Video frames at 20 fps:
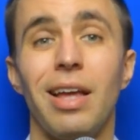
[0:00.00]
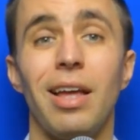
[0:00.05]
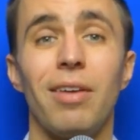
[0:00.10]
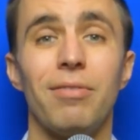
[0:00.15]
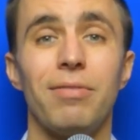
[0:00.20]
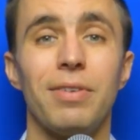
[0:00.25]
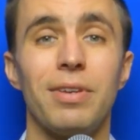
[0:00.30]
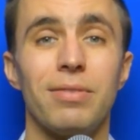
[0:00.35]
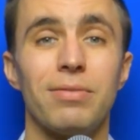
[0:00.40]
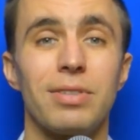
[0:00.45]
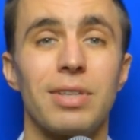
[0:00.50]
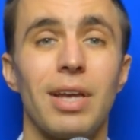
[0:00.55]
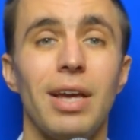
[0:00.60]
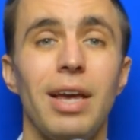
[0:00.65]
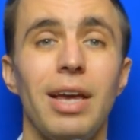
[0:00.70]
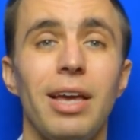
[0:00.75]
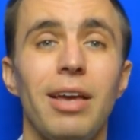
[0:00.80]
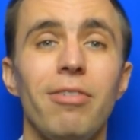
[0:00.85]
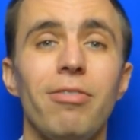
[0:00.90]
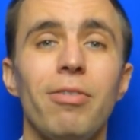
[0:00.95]
Fifth,
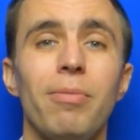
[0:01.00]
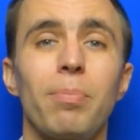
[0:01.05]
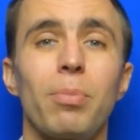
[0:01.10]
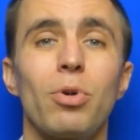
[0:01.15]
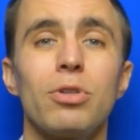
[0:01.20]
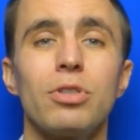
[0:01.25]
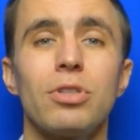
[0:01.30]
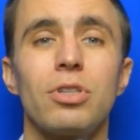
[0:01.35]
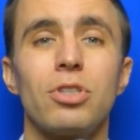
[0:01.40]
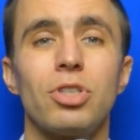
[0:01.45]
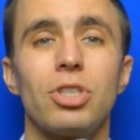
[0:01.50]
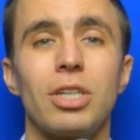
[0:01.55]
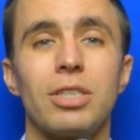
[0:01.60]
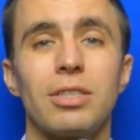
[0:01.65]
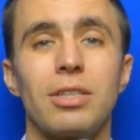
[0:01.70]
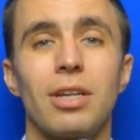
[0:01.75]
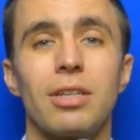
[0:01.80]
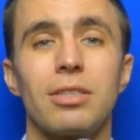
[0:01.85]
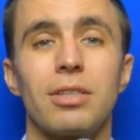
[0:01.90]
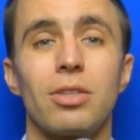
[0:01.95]
if a person
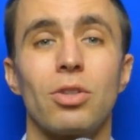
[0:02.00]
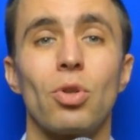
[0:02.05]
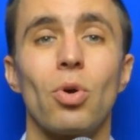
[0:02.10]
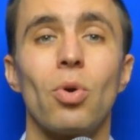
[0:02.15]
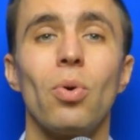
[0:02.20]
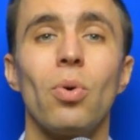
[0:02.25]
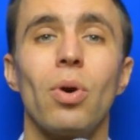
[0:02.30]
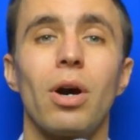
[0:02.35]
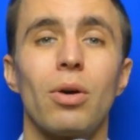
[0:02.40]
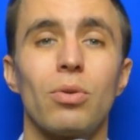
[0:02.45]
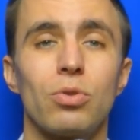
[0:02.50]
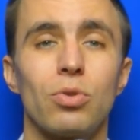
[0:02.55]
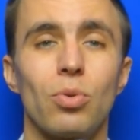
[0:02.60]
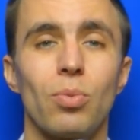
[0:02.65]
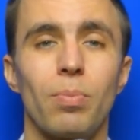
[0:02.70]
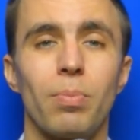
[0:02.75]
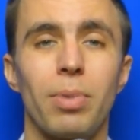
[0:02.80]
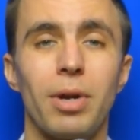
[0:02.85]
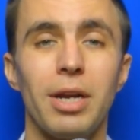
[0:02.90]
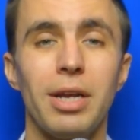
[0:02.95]
just doesn't know how to
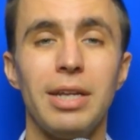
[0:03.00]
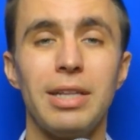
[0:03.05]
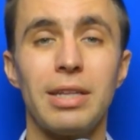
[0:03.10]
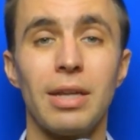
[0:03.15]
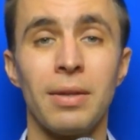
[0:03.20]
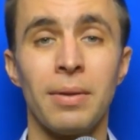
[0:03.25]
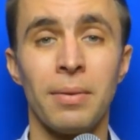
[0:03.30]
breathe